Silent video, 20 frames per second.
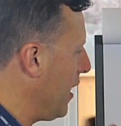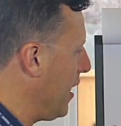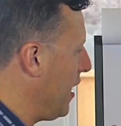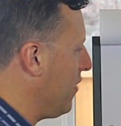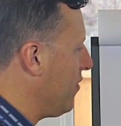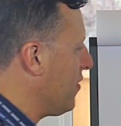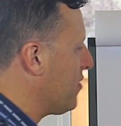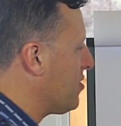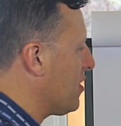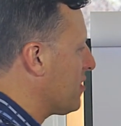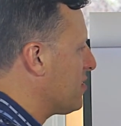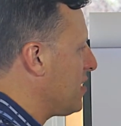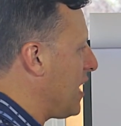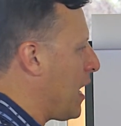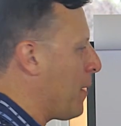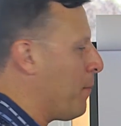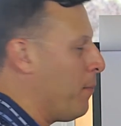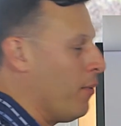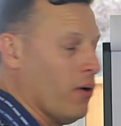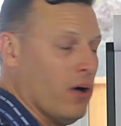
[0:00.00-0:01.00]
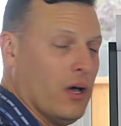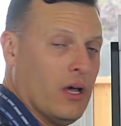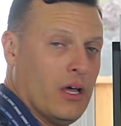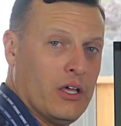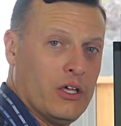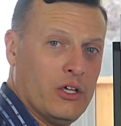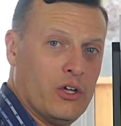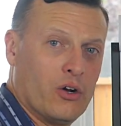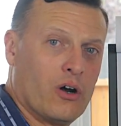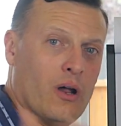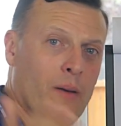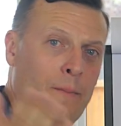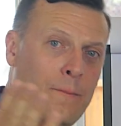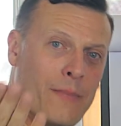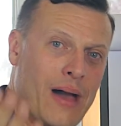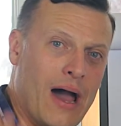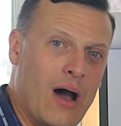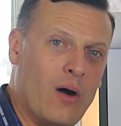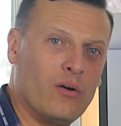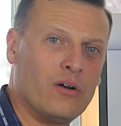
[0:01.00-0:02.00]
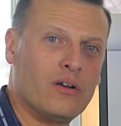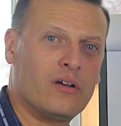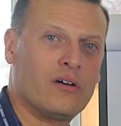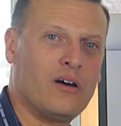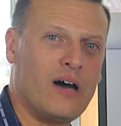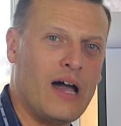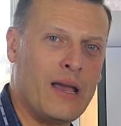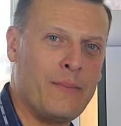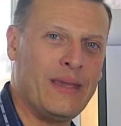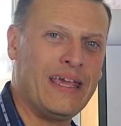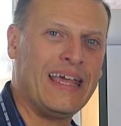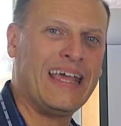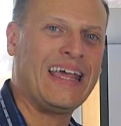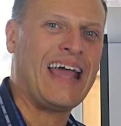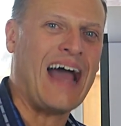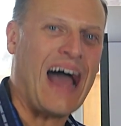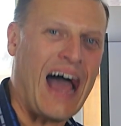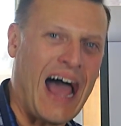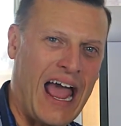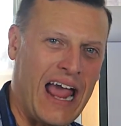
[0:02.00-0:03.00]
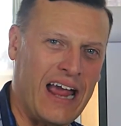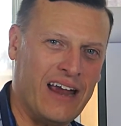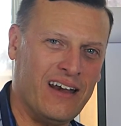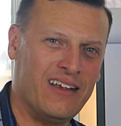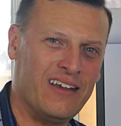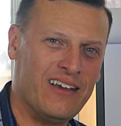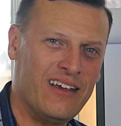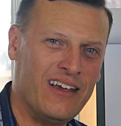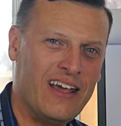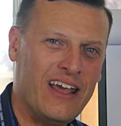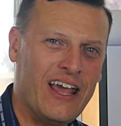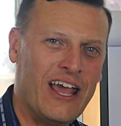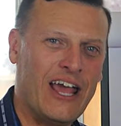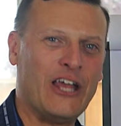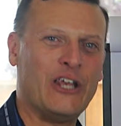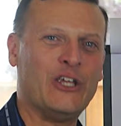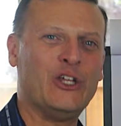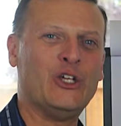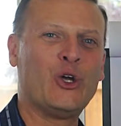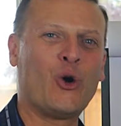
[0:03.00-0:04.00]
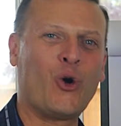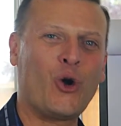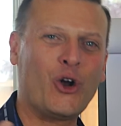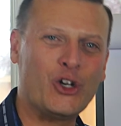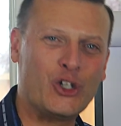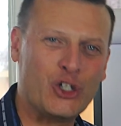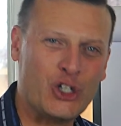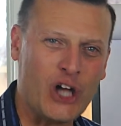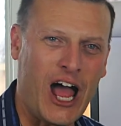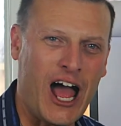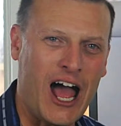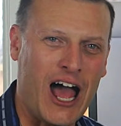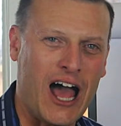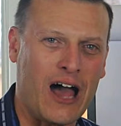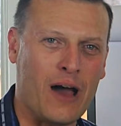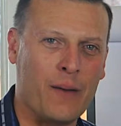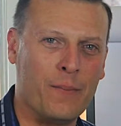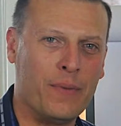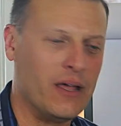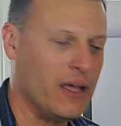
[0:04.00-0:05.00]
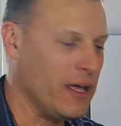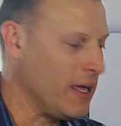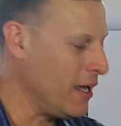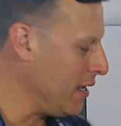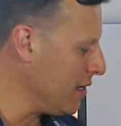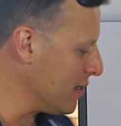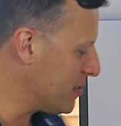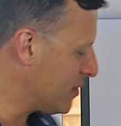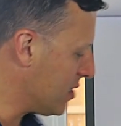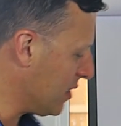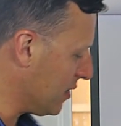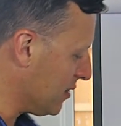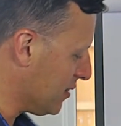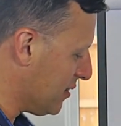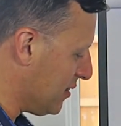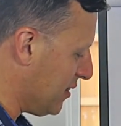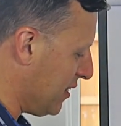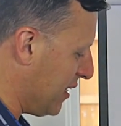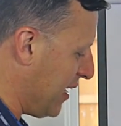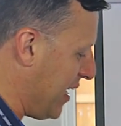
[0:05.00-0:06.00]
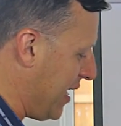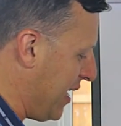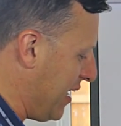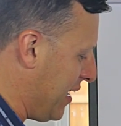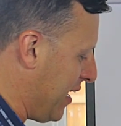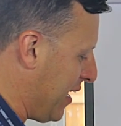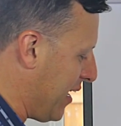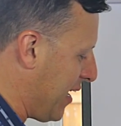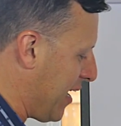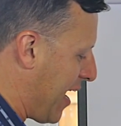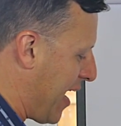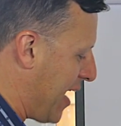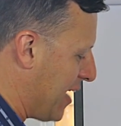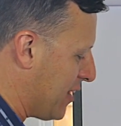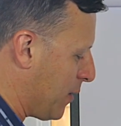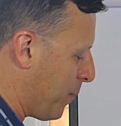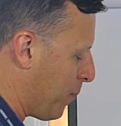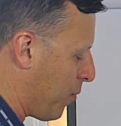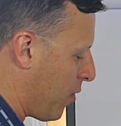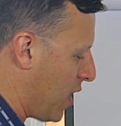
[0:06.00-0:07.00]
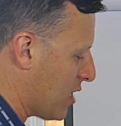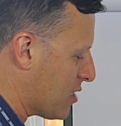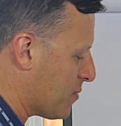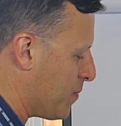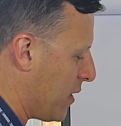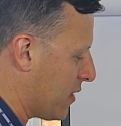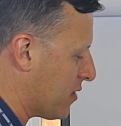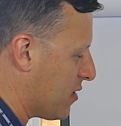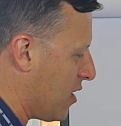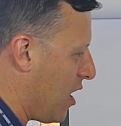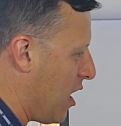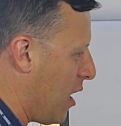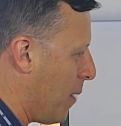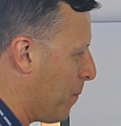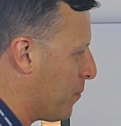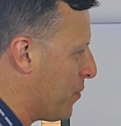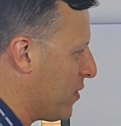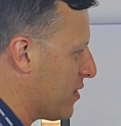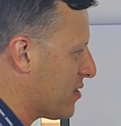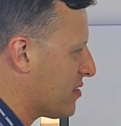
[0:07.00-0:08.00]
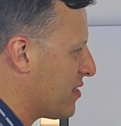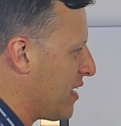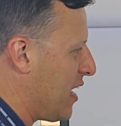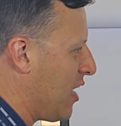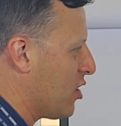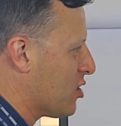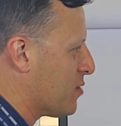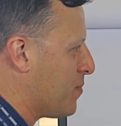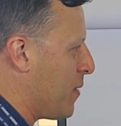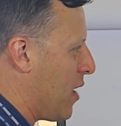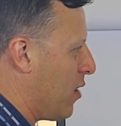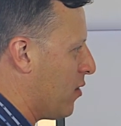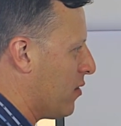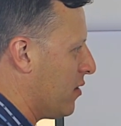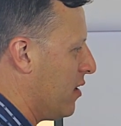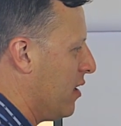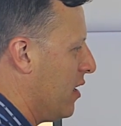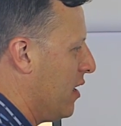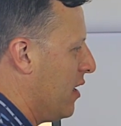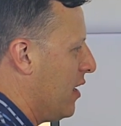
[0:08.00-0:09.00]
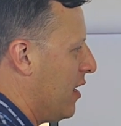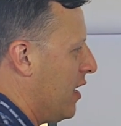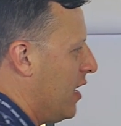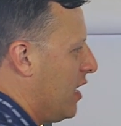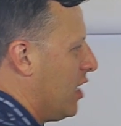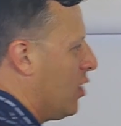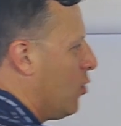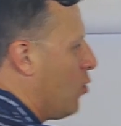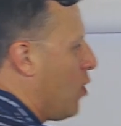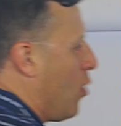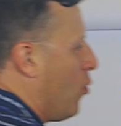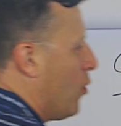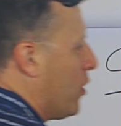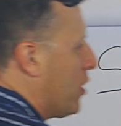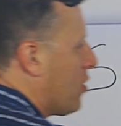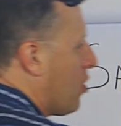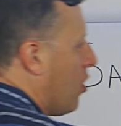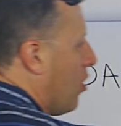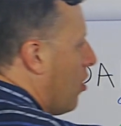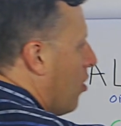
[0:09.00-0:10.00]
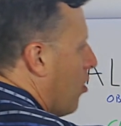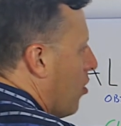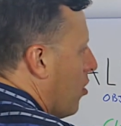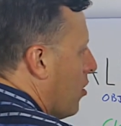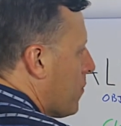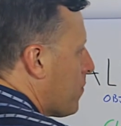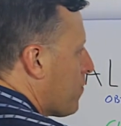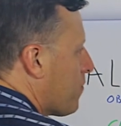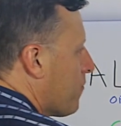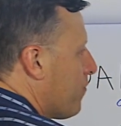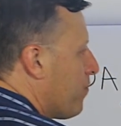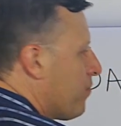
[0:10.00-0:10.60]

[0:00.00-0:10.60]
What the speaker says: in this example, you're a mountain climbing guide and your job is to lead and guide the prospect up the sales mountain into what we call